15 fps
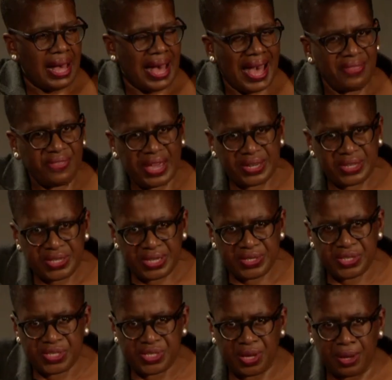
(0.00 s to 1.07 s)
And they did
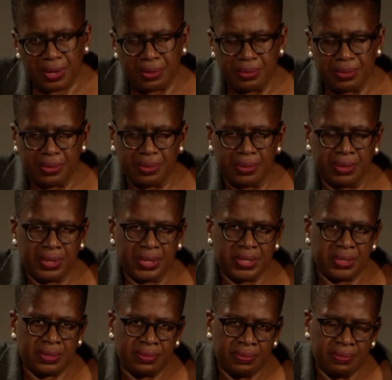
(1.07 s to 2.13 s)
so
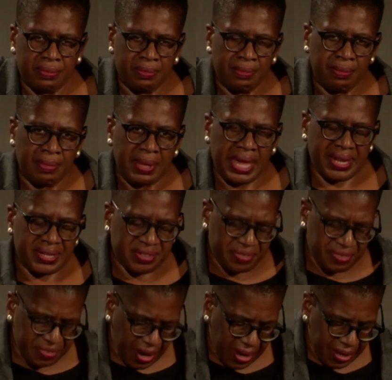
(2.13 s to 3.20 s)
in
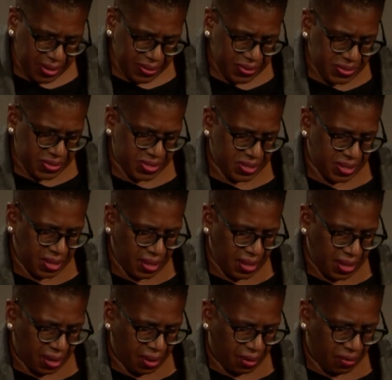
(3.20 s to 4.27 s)
defiance
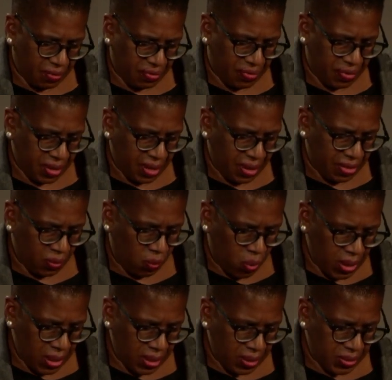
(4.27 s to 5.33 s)
of the
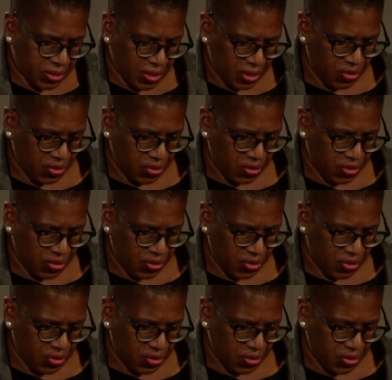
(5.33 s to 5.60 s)
World